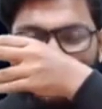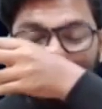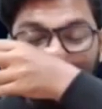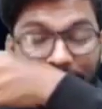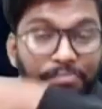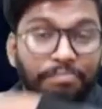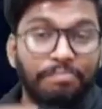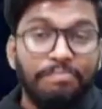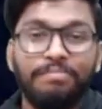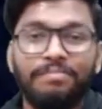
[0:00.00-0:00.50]

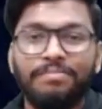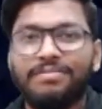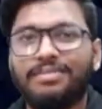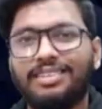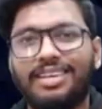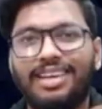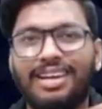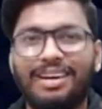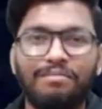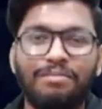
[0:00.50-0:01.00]
right?
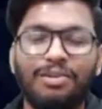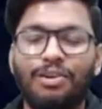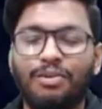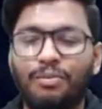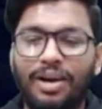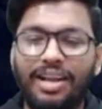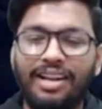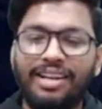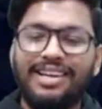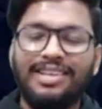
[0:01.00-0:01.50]
Yeah, I'm
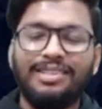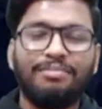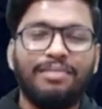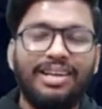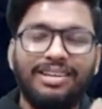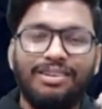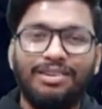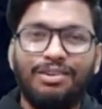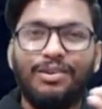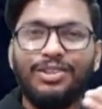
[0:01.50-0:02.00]
not well, guys.
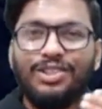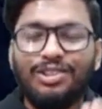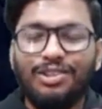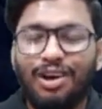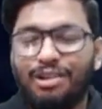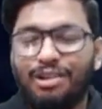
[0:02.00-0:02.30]
My nose is